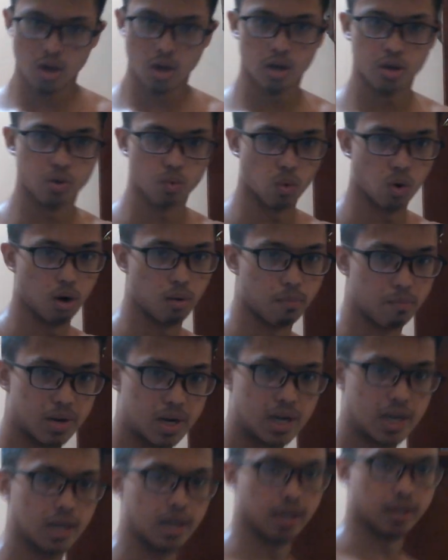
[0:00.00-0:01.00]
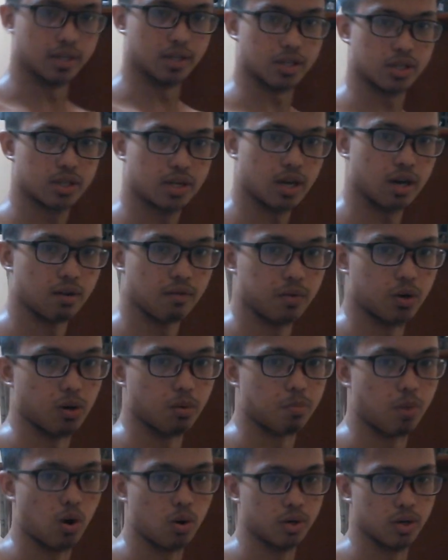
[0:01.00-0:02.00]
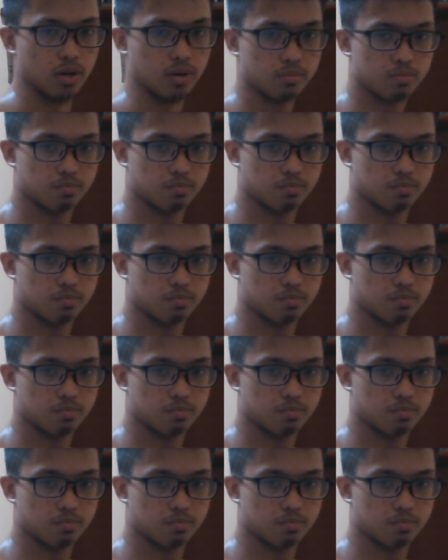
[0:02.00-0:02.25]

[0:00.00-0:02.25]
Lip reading: You are peeling the skin of your opponent.